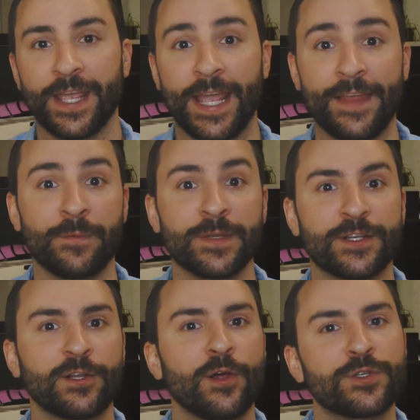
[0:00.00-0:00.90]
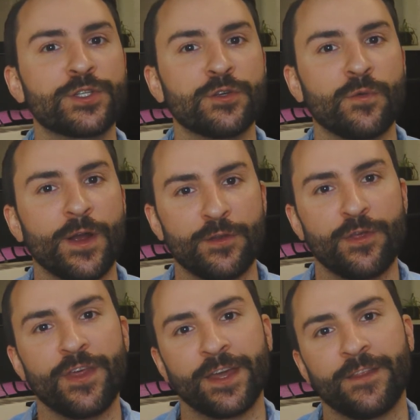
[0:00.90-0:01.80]
Get them as close to where you
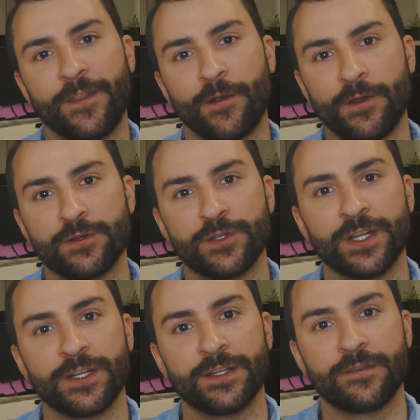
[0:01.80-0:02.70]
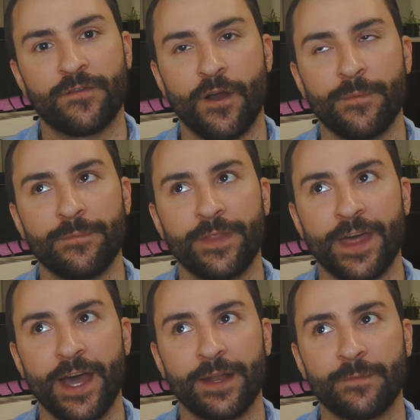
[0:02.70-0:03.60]
think that they're interested in from
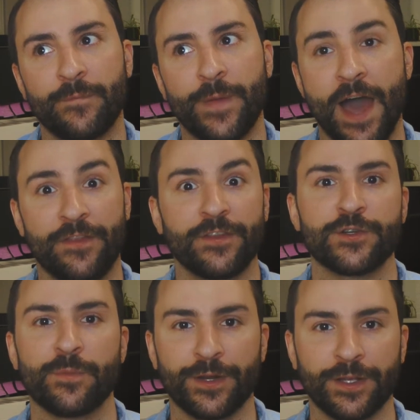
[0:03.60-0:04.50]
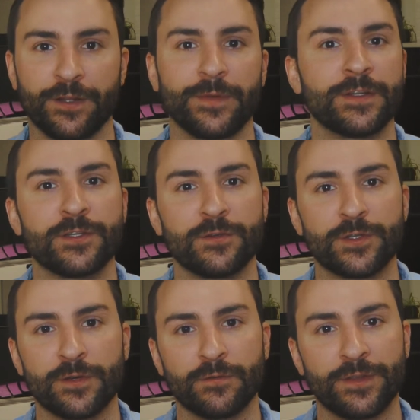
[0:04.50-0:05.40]
that path that you're bringing them into.
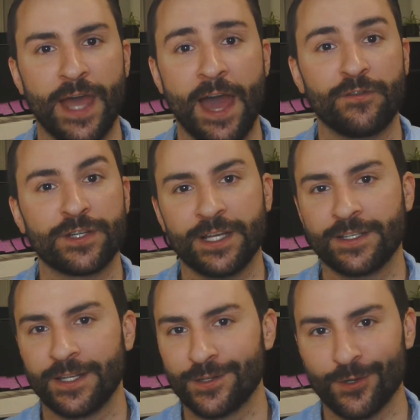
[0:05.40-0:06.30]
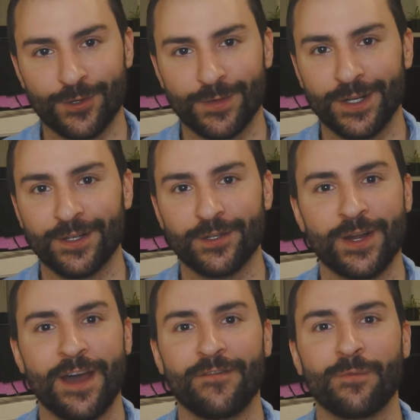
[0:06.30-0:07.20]
So with advertising and social media, you
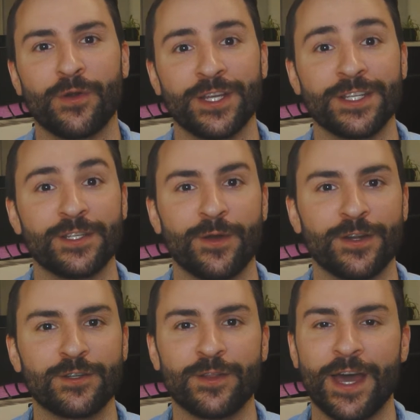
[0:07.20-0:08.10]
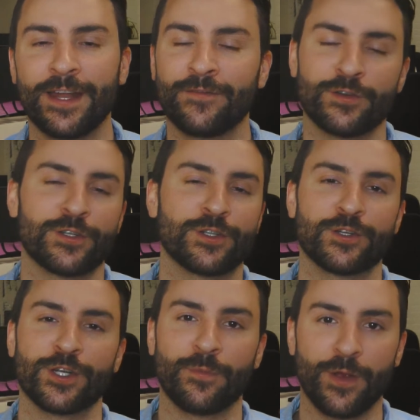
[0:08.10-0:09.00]
should have a pretty easy way to do that. If they're just
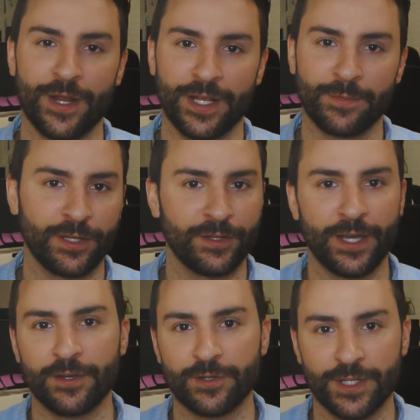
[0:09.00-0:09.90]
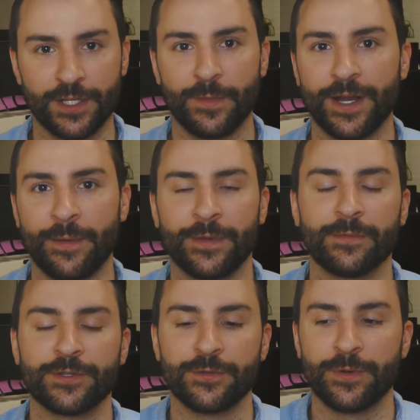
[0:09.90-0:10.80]
searching your brand name, clearly I understand you might not be
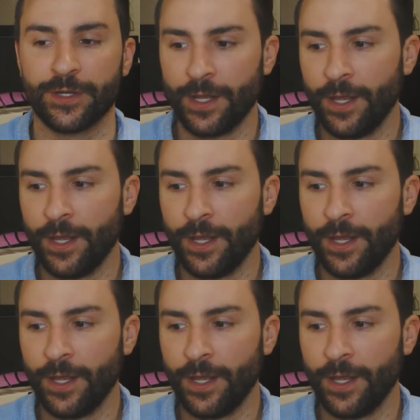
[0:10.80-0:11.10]
able to, but